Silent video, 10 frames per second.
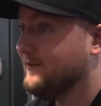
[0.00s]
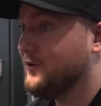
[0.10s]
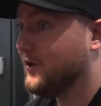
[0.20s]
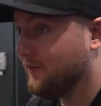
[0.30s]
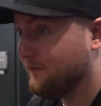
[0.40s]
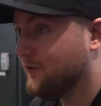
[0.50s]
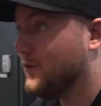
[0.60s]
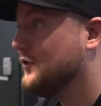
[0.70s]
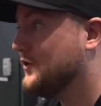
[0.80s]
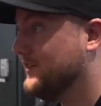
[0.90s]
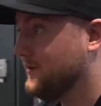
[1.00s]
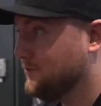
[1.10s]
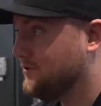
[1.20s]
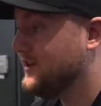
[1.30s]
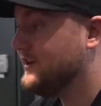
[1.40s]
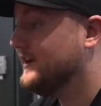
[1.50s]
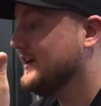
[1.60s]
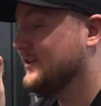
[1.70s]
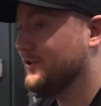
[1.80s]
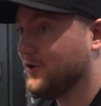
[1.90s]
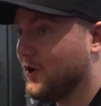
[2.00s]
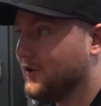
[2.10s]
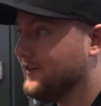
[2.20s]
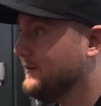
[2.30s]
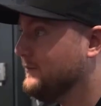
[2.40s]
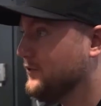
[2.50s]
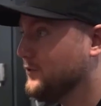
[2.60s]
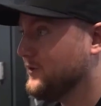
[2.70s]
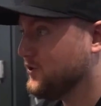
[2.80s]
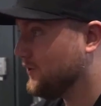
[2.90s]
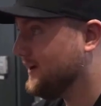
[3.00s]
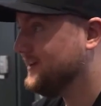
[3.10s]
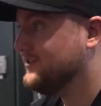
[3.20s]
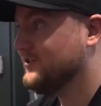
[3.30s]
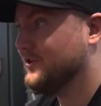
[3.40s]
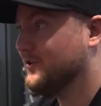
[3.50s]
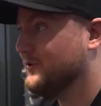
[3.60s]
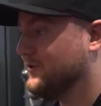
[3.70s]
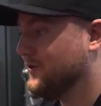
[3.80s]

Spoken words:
You're on the phone, you're in the boutique, you're calling them, you're doing trades, you know,